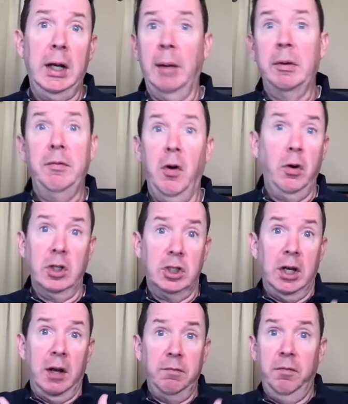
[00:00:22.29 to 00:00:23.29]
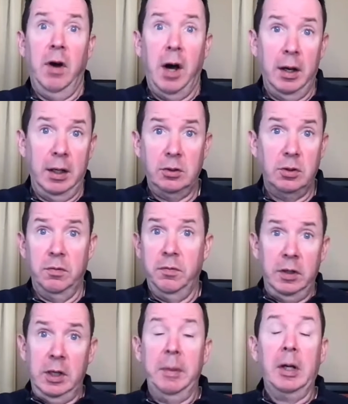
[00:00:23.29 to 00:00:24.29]
I'm going to focus in on phonics or
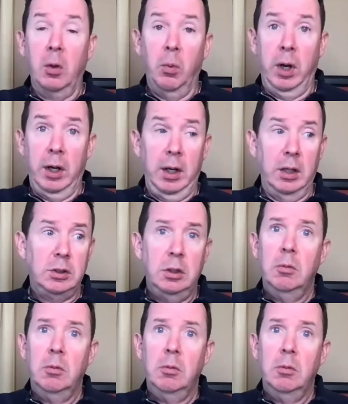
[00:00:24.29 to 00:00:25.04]
phonemic awareness.